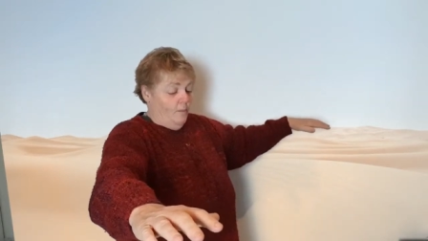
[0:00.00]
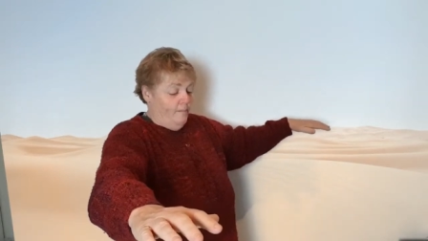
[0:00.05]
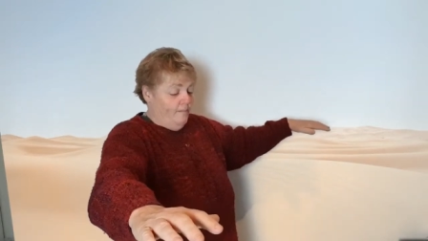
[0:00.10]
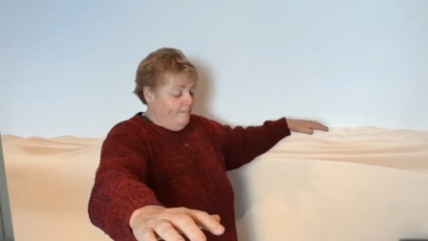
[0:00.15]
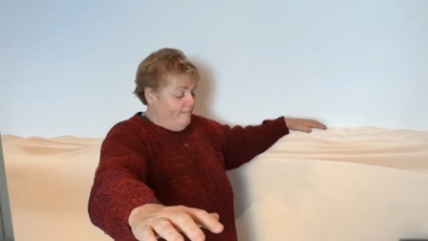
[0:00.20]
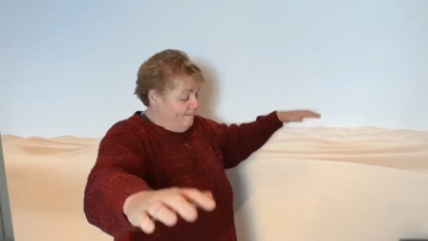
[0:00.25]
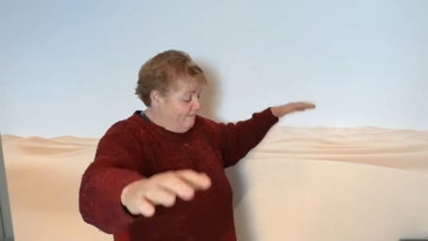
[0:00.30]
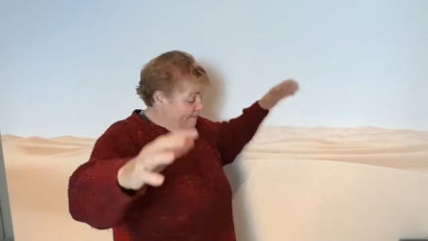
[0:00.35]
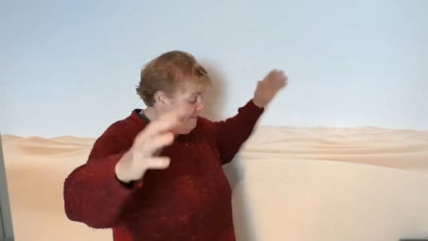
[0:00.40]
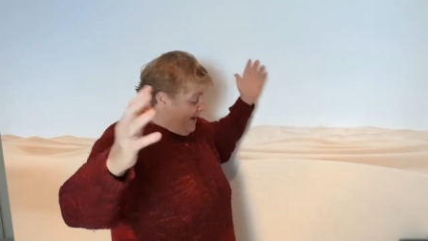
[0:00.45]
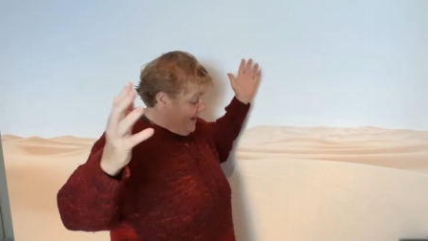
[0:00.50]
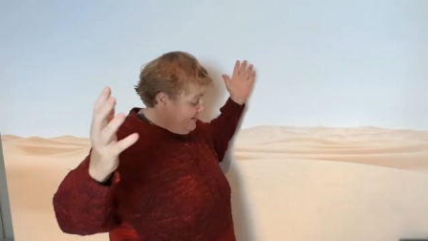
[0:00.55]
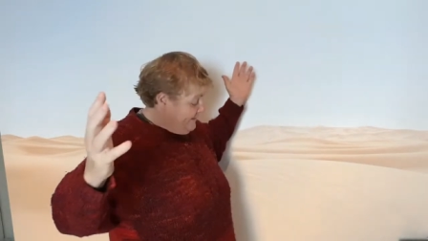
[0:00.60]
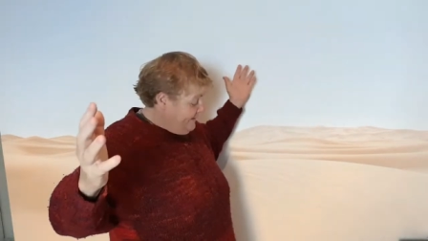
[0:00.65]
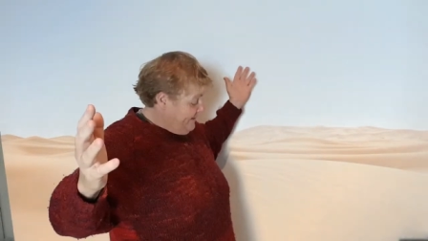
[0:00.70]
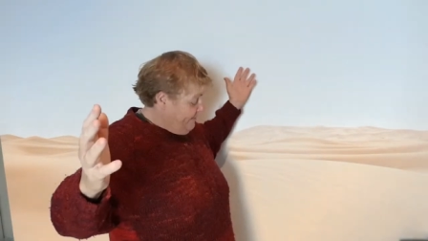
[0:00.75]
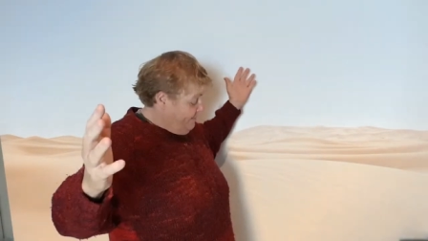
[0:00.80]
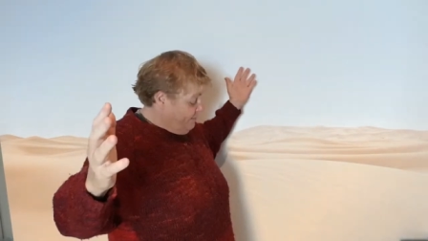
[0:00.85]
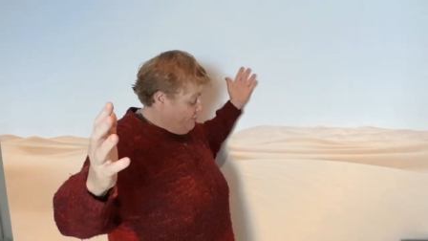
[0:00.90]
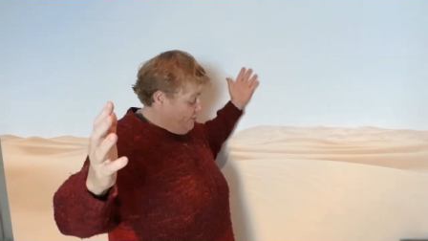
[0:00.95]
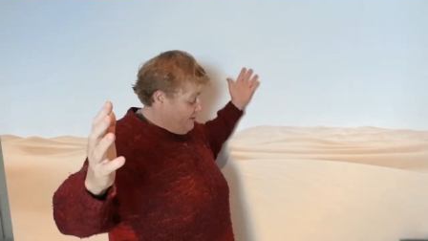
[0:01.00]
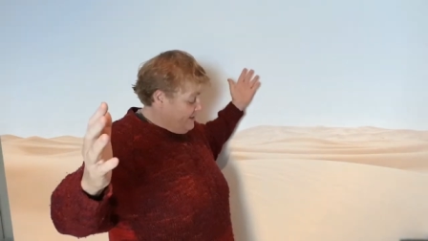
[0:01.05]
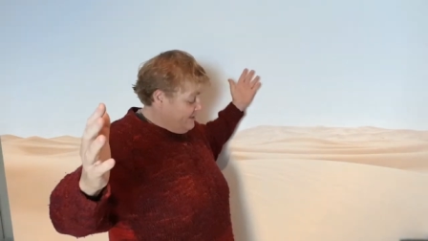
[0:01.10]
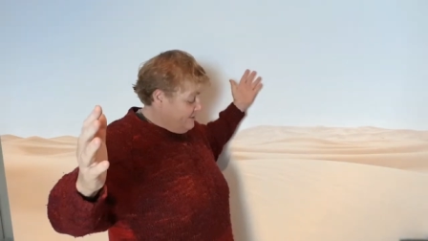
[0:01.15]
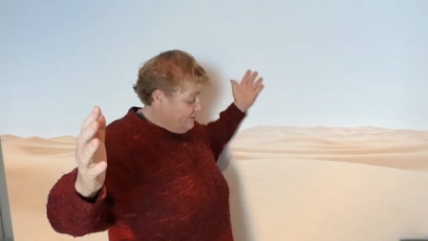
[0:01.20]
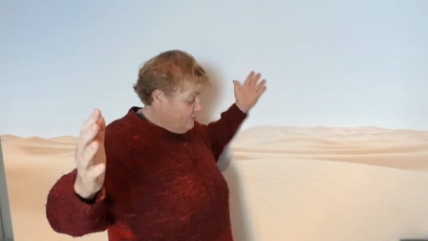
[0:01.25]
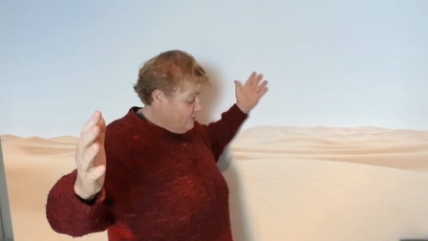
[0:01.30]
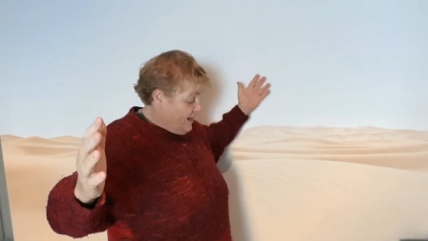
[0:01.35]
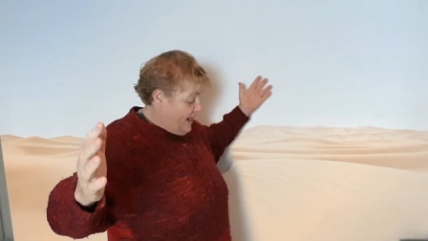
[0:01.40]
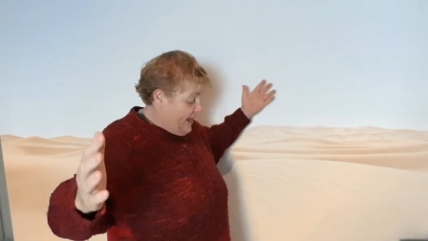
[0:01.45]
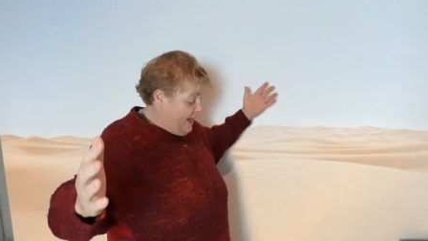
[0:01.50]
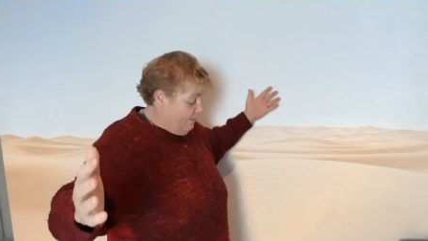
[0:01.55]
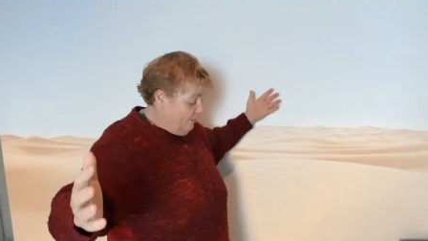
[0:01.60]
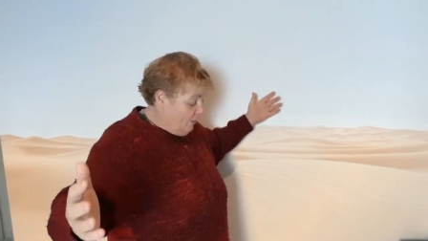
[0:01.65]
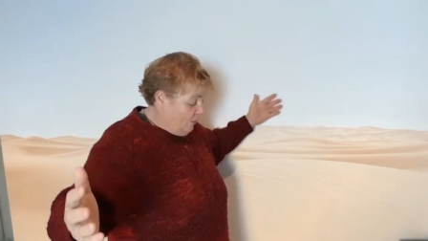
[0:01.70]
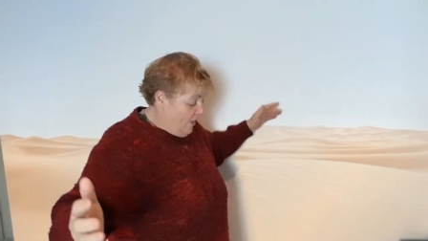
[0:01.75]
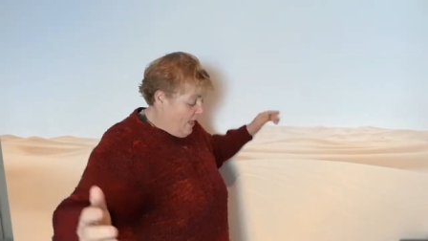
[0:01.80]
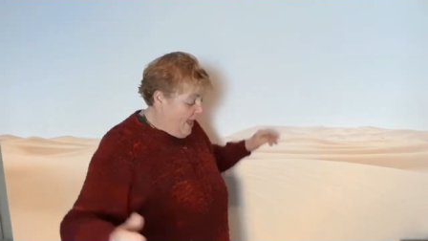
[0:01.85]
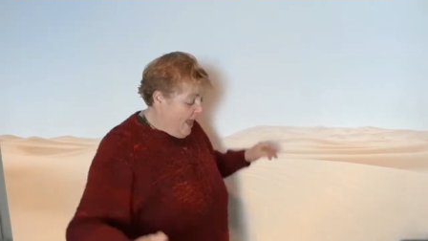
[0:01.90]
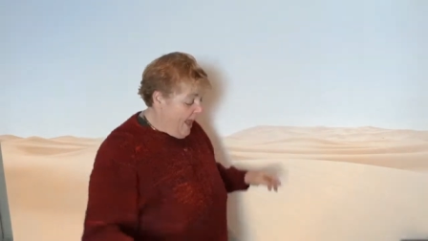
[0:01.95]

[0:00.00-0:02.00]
massive trestle table,